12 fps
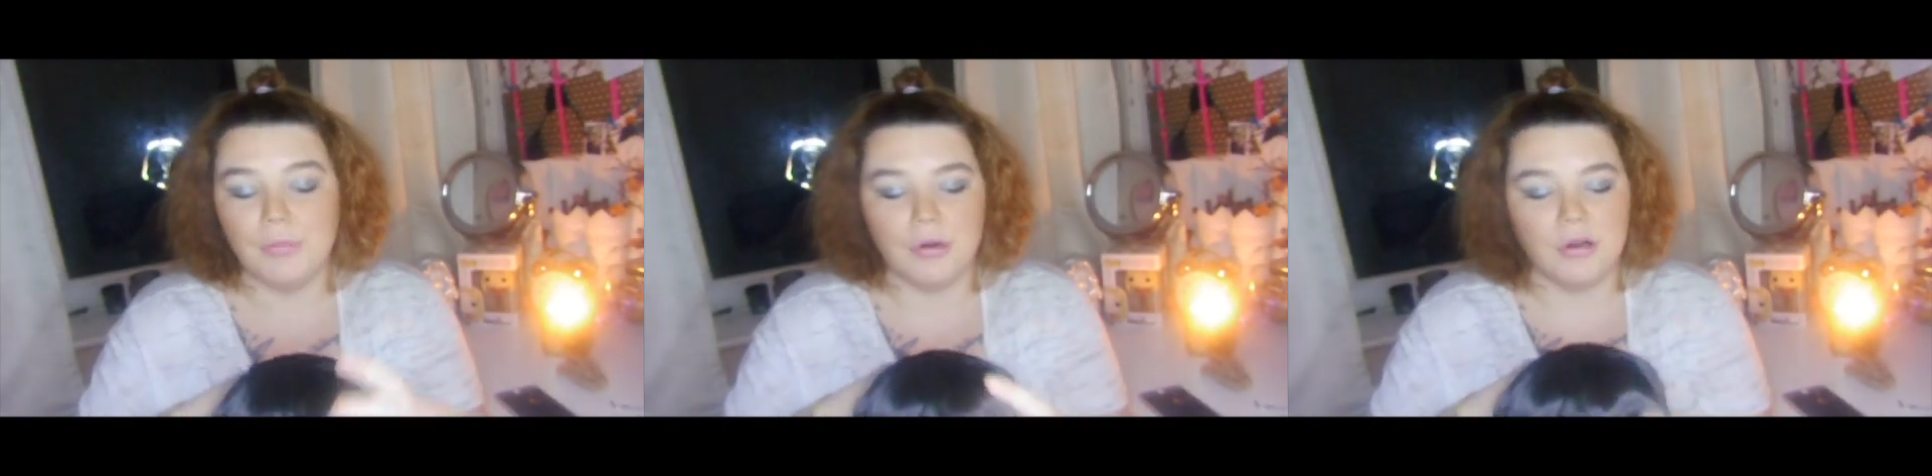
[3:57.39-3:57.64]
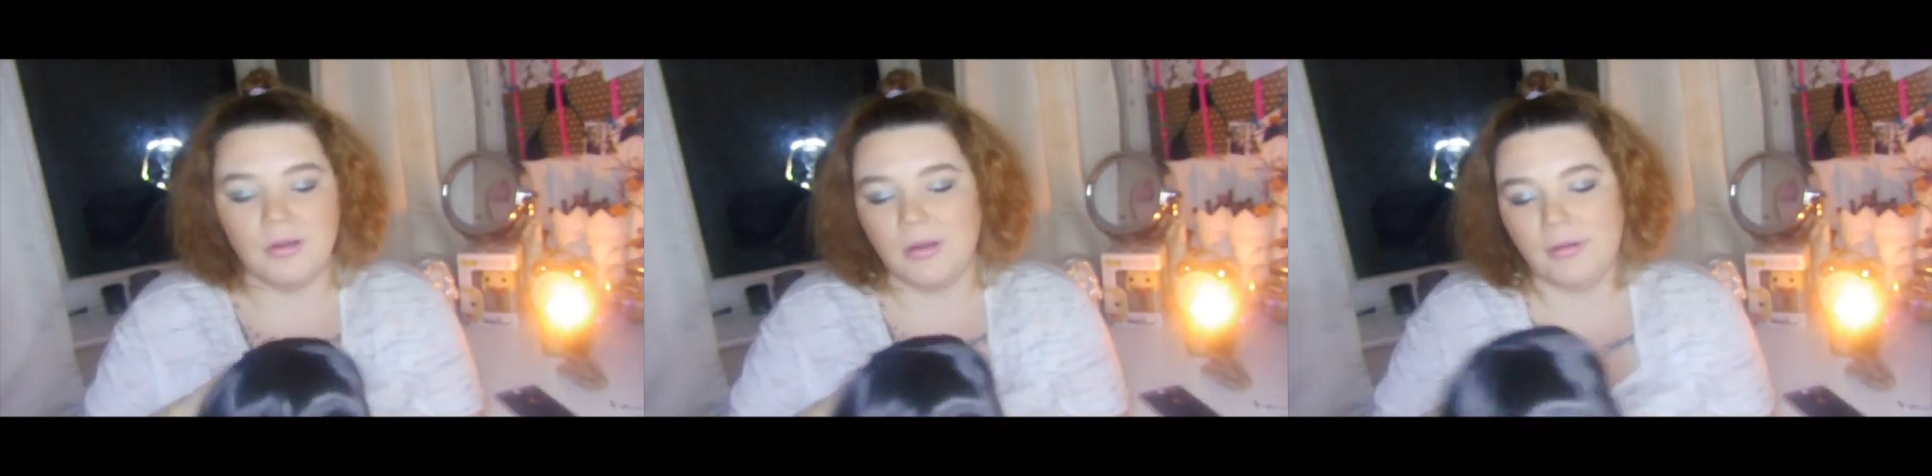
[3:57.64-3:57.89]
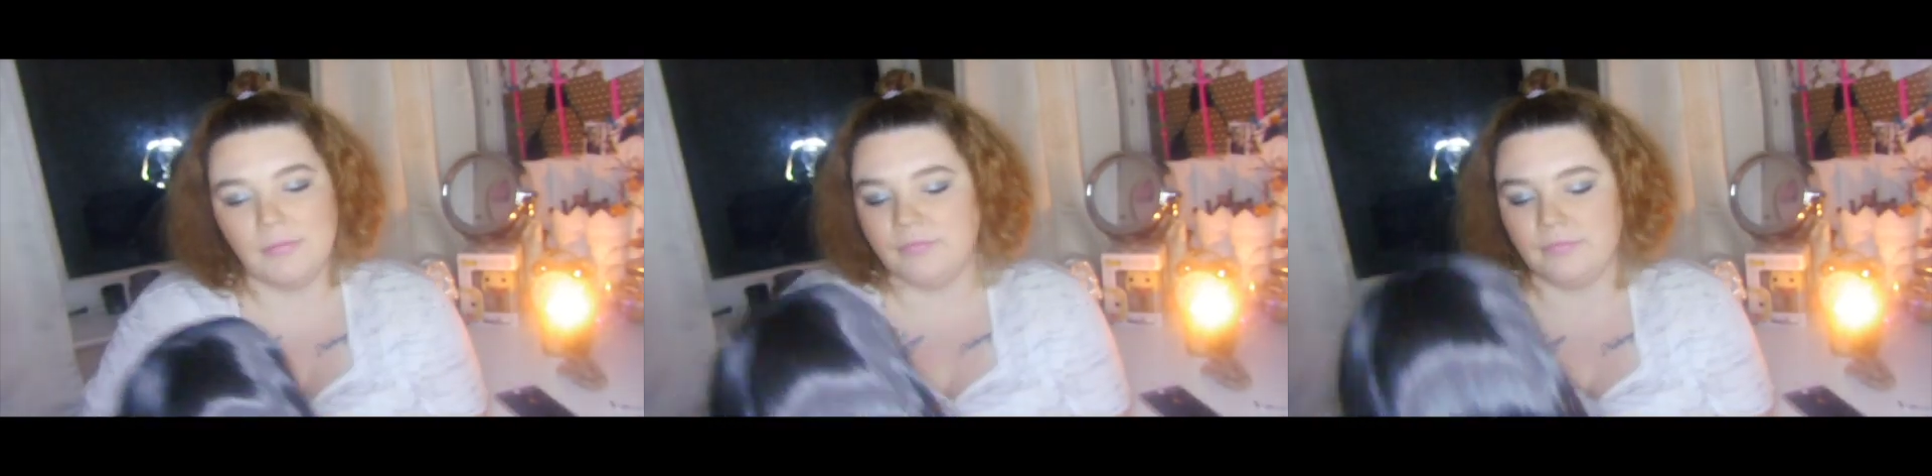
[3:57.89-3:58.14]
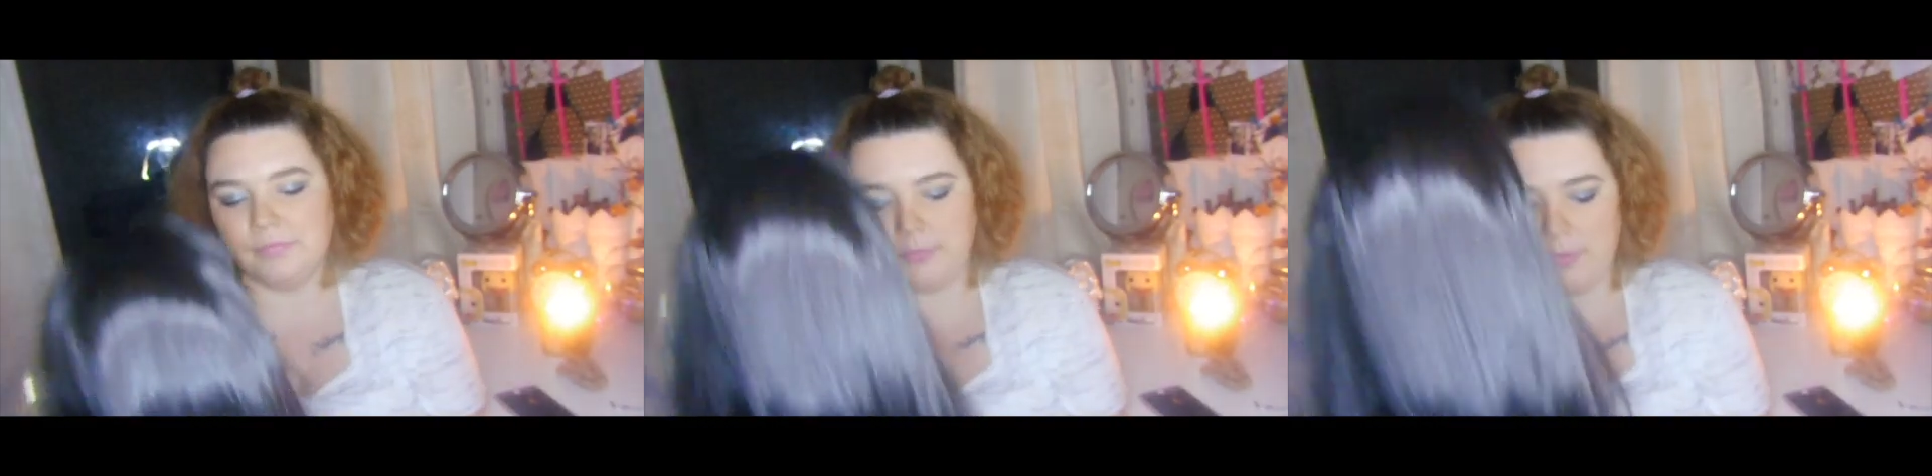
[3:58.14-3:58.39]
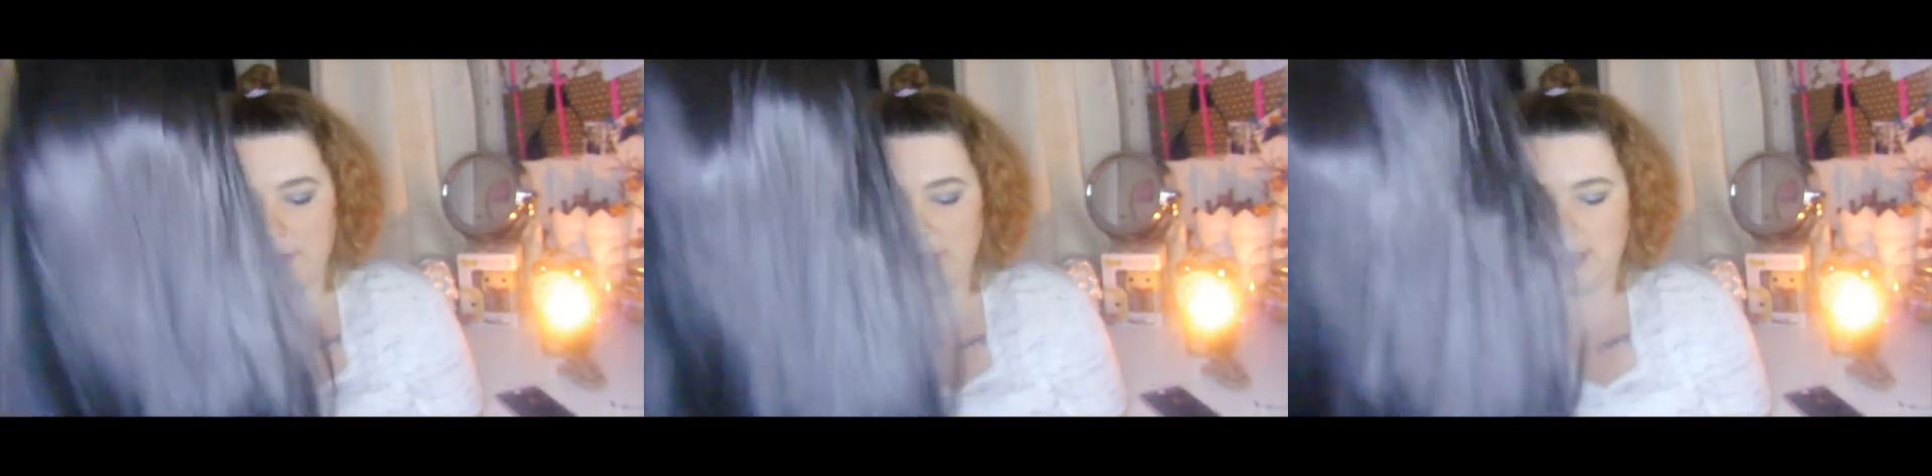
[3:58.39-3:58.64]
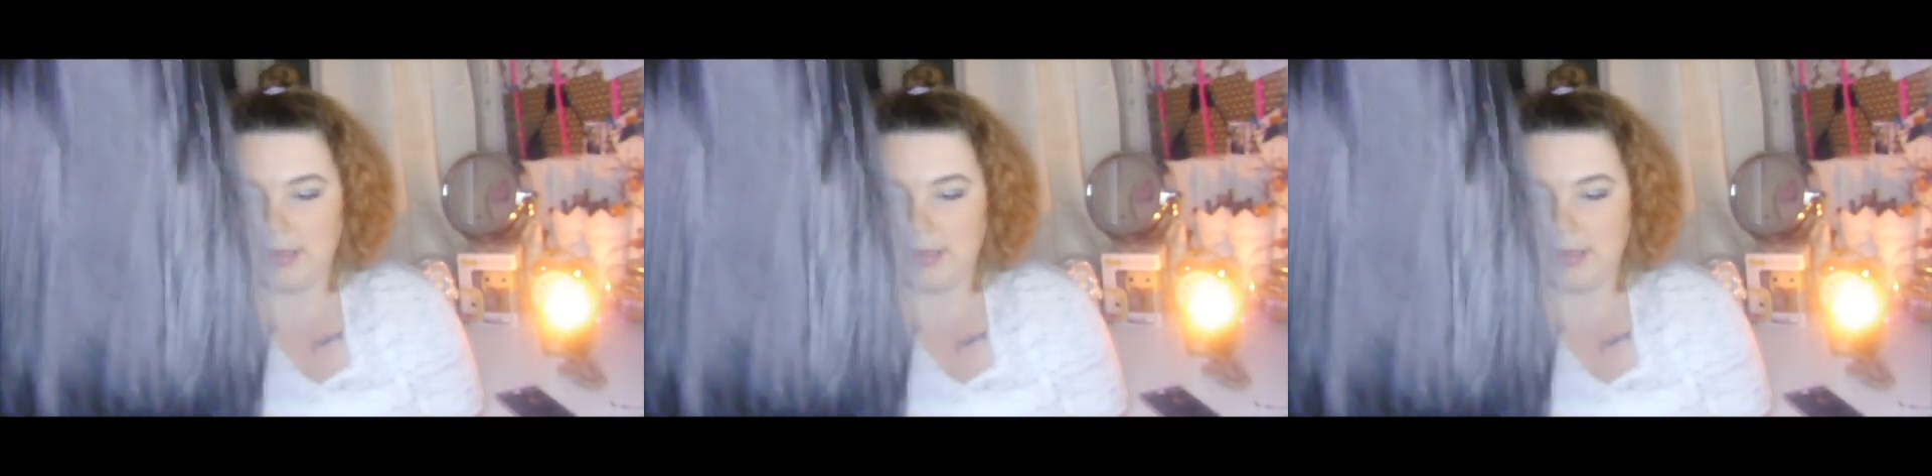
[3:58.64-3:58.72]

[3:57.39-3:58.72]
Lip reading: but I mean,